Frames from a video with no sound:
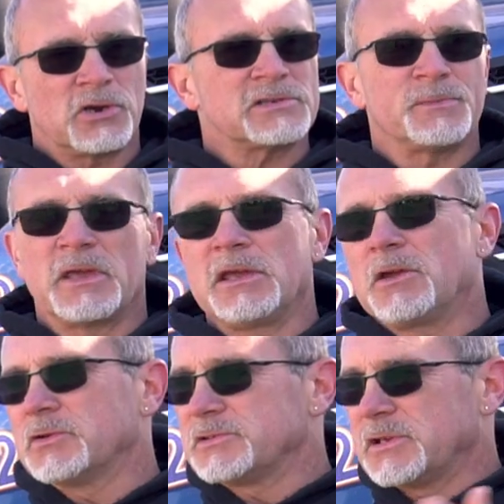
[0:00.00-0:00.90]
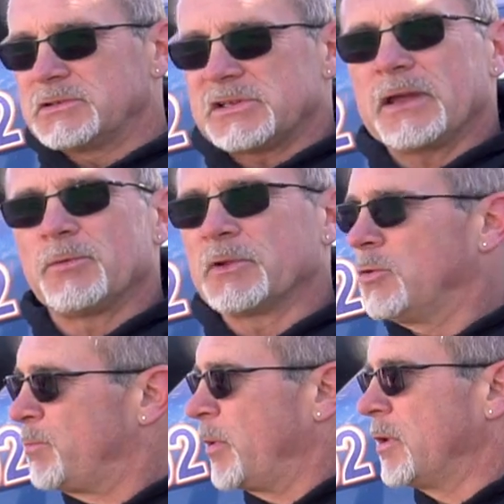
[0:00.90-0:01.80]
Trust me, he goes inside, when
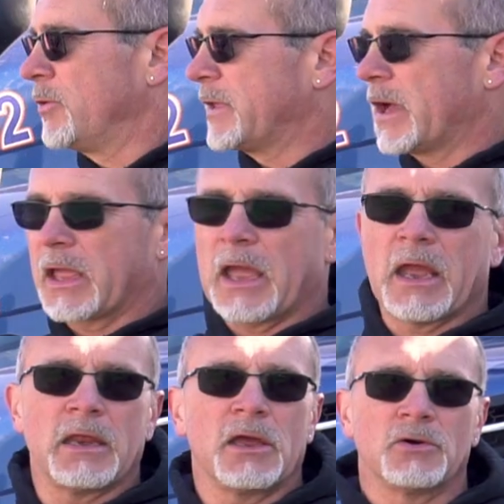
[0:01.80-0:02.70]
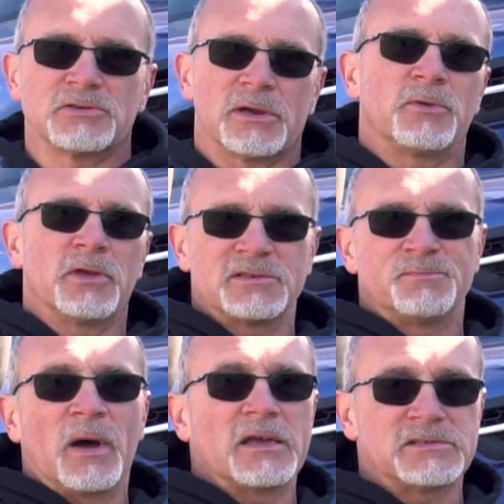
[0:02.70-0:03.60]
you pull out that gate, he goes up to his
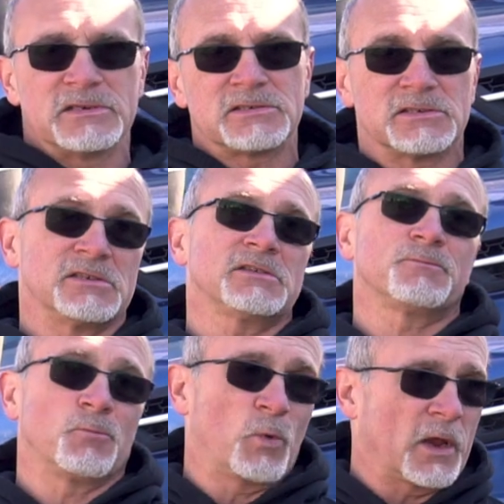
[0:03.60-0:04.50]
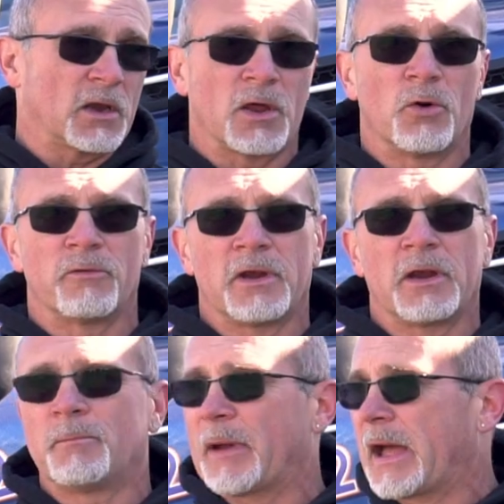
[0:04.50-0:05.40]
boss and he says, this wing nut over
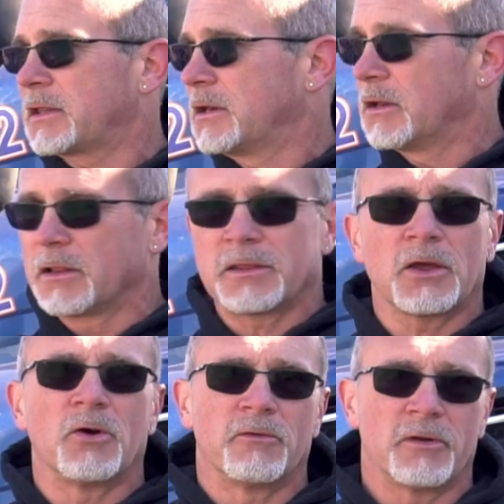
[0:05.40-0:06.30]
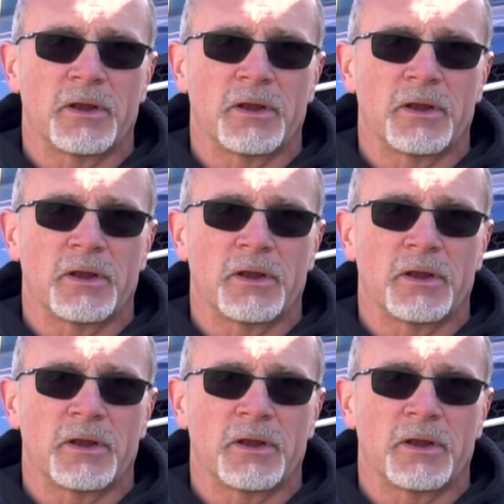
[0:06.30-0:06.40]
here backed into the thing over